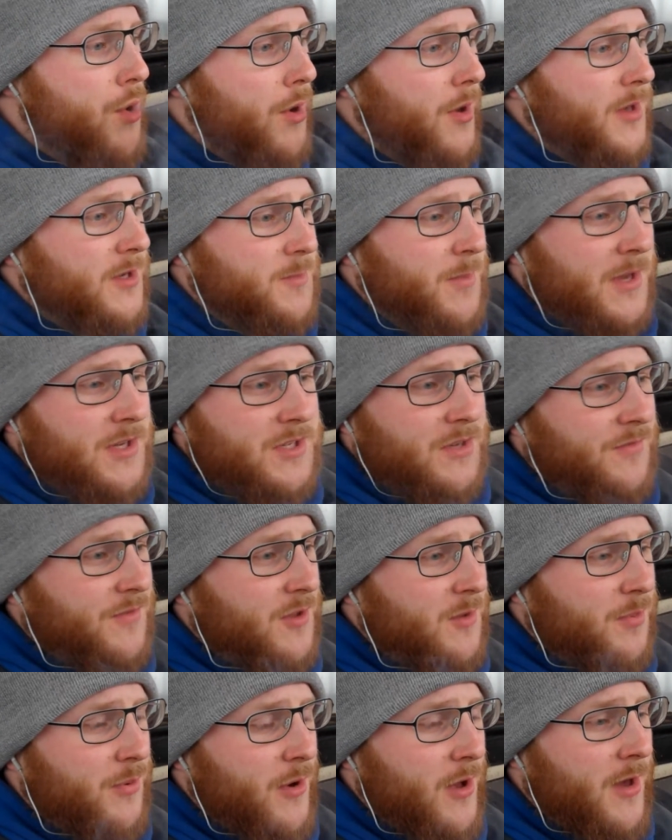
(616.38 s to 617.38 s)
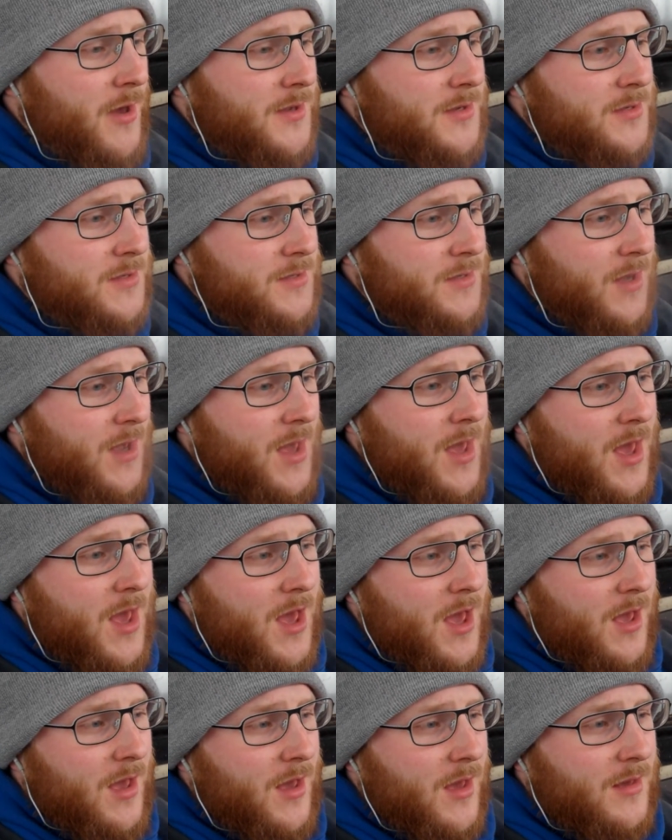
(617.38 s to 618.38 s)
especially for the price.
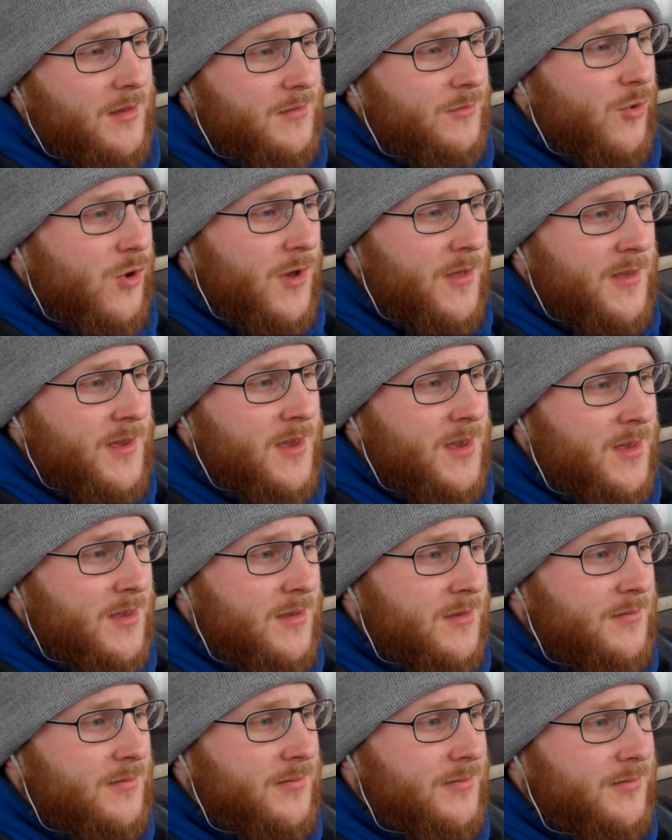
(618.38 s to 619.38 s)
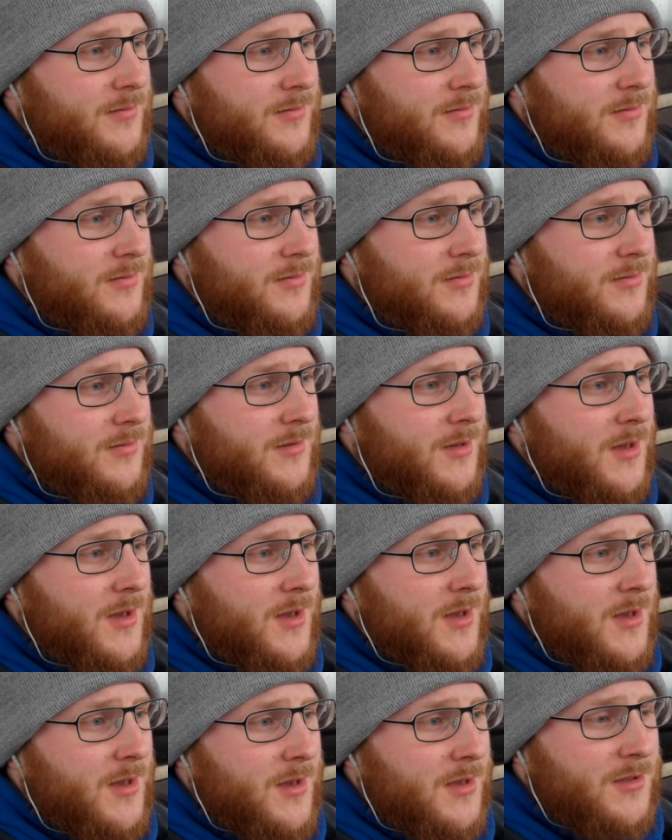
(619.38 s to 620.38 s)
What are they?
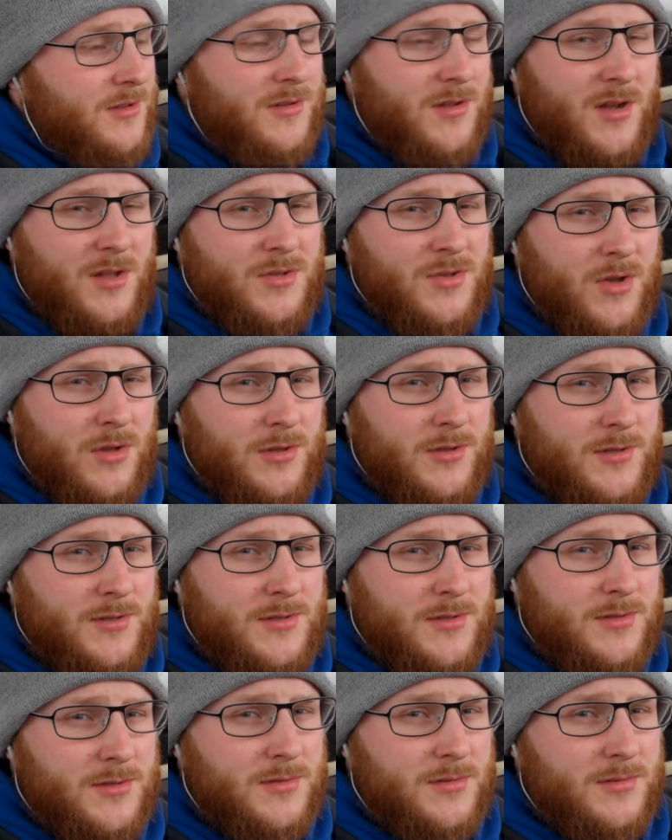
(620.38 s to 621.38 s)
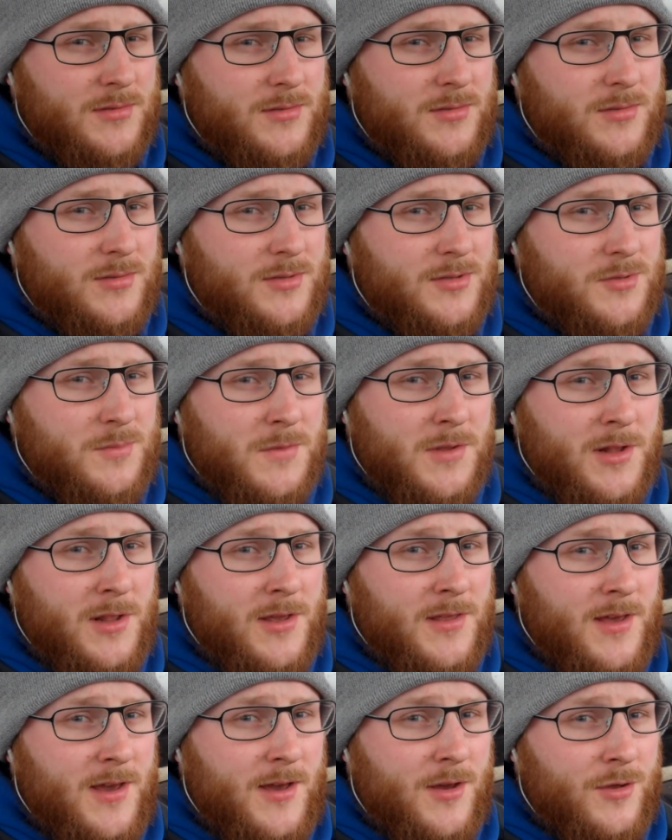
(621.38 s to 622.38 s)
nine dollars, something like
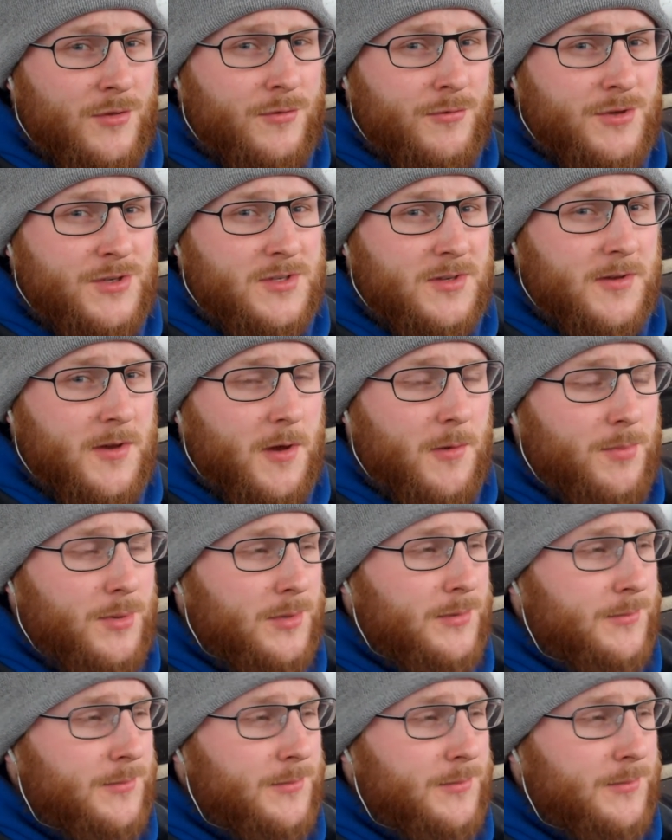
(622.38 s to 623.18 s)
that, on Aristocob.